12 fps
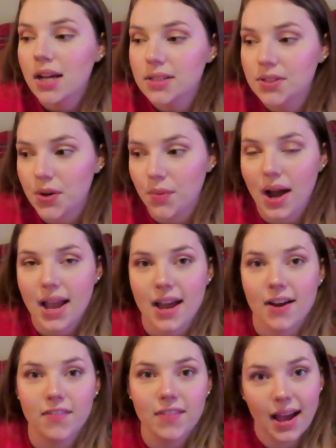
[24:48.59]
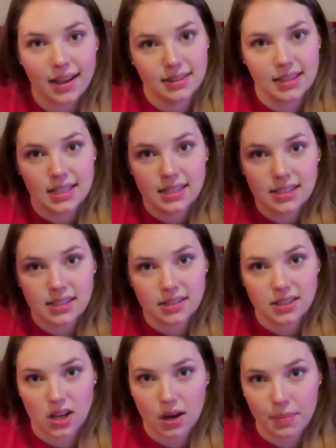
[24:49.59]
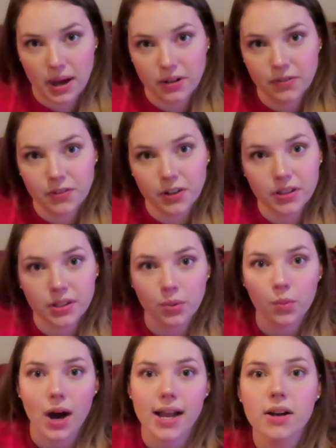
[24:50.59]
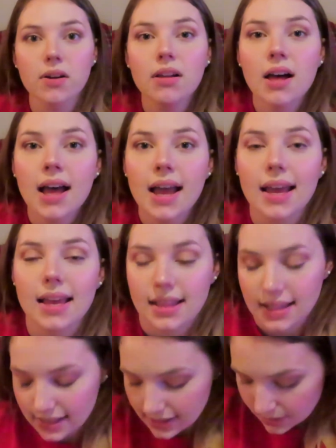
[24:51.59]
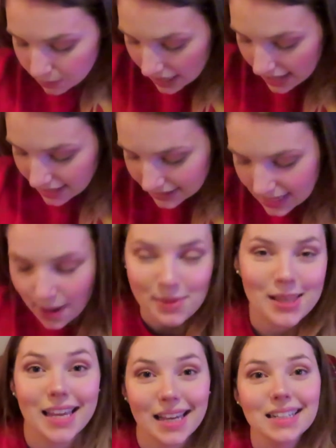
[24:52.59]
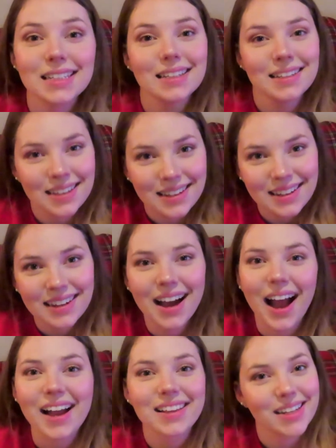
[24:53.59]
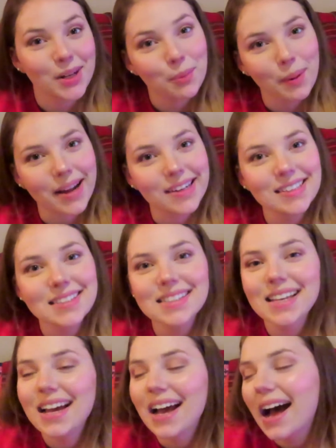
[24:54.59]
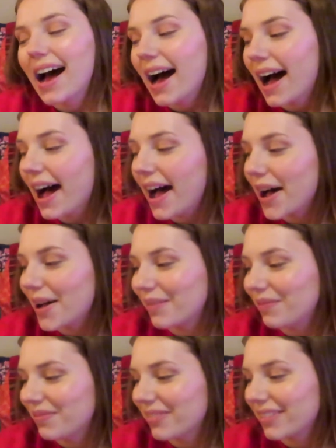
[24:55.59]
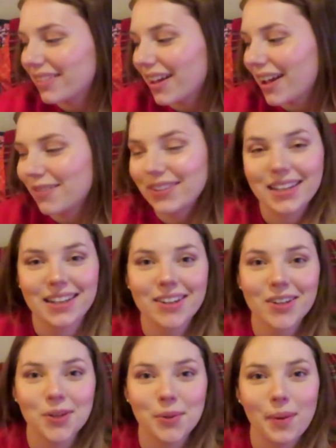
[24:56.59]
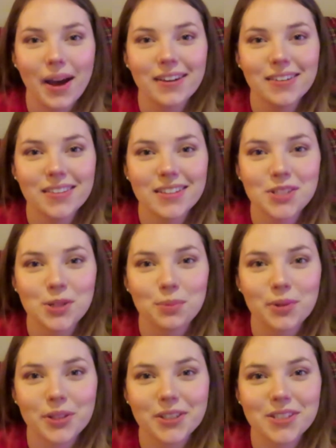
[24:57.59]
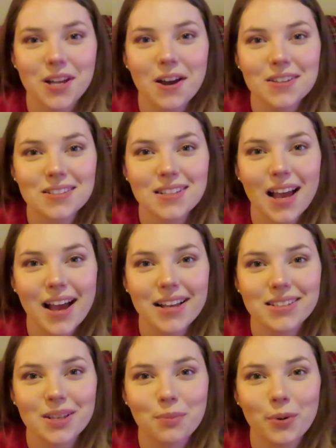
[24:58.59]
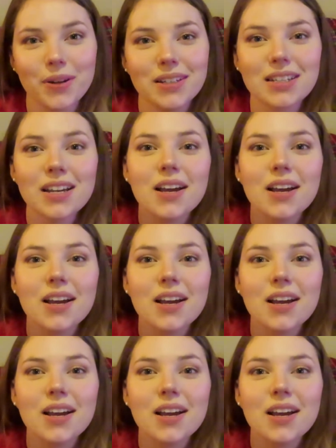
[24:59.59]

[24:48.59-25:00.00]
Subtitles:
So I have had this sock pattern for a little while. It is by Tabitha Gandee. I like her patterns. I want to get her new pattern, the tubular socks, at some point.